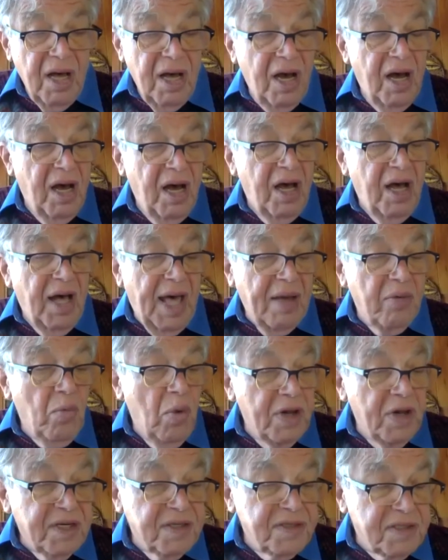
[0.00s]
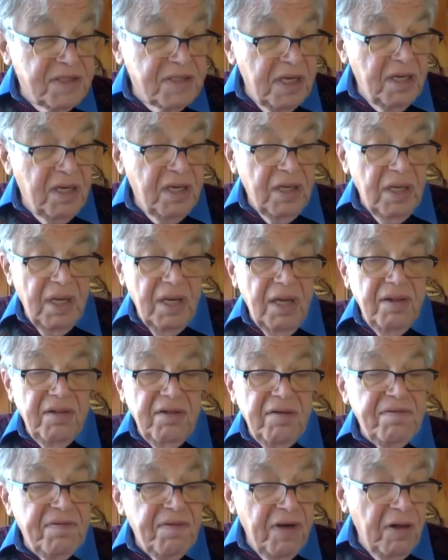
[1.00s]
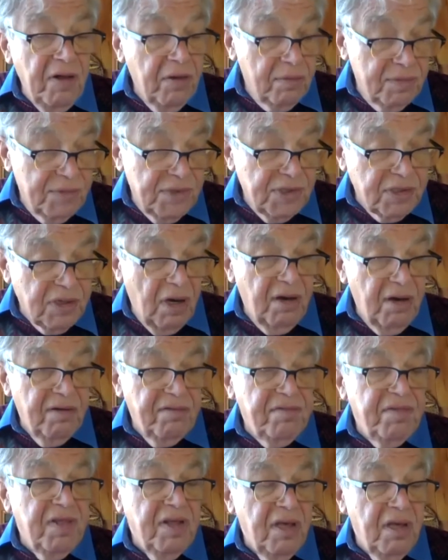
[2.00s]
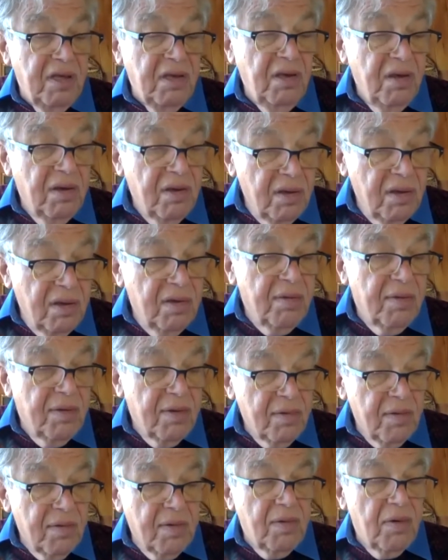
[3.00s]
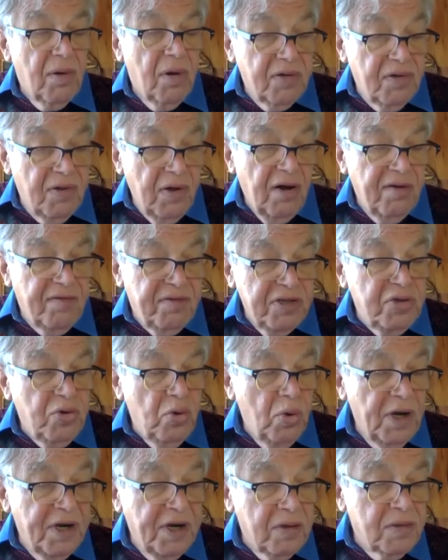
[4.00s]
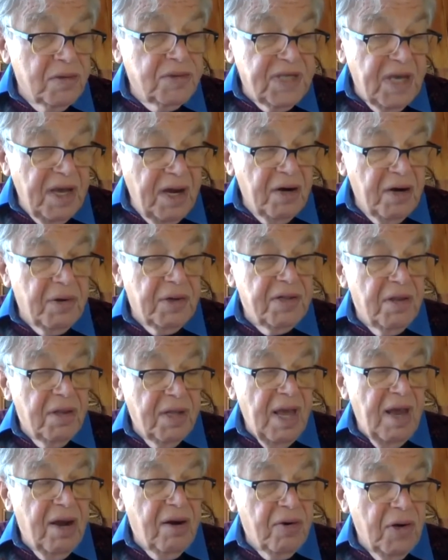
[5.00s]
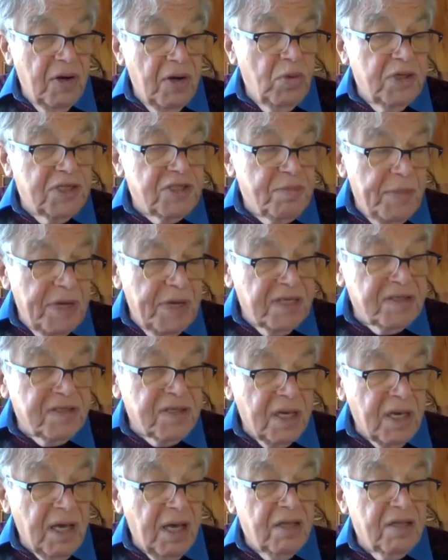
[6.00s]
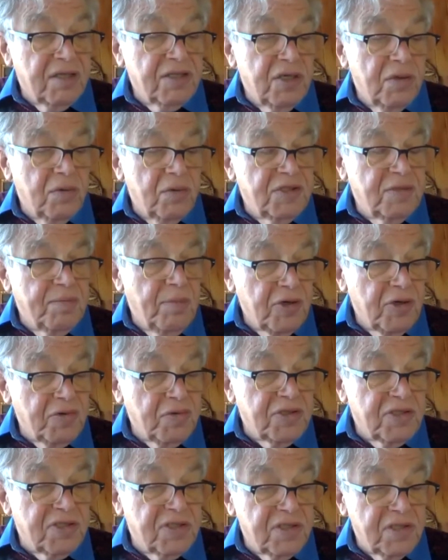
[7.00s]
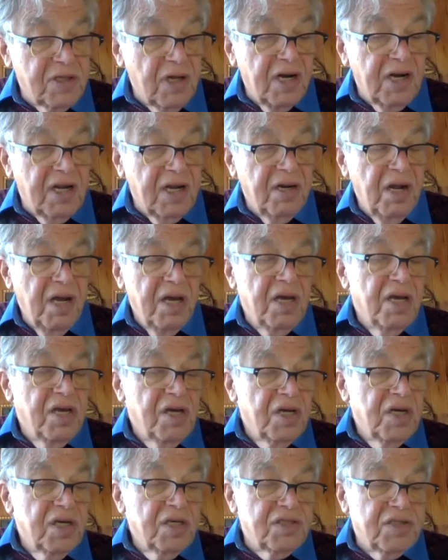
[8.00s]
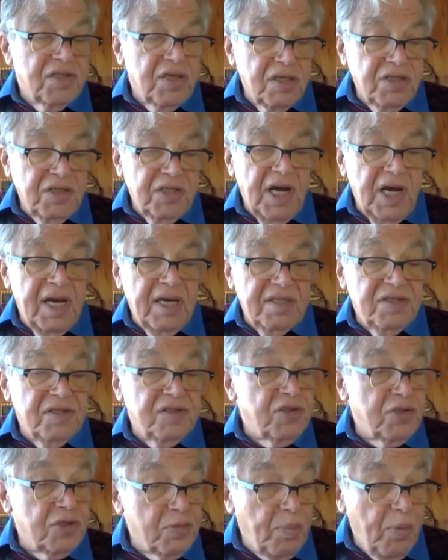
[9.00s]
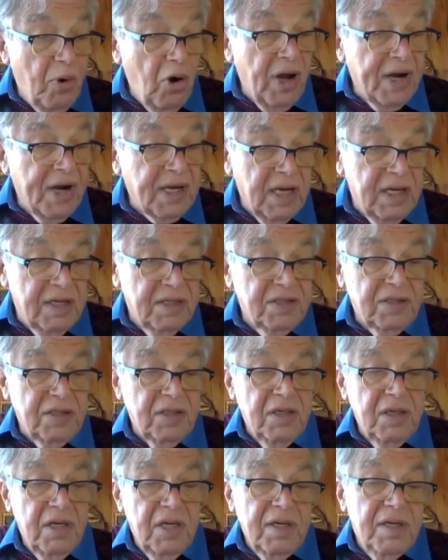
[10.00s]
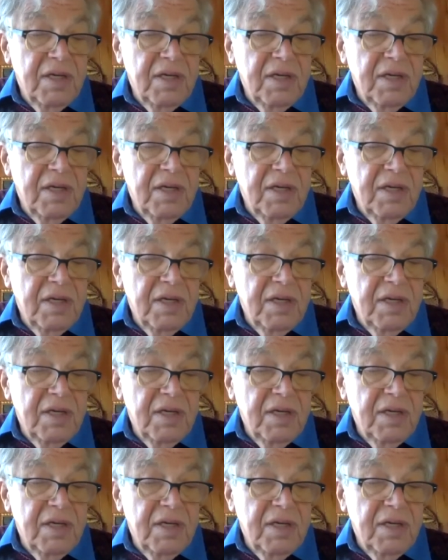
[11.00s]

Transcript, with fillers: Uh, and one could see in the films of the of Adorno's era, the era in which mass psychology was most studied, such as Spartacus,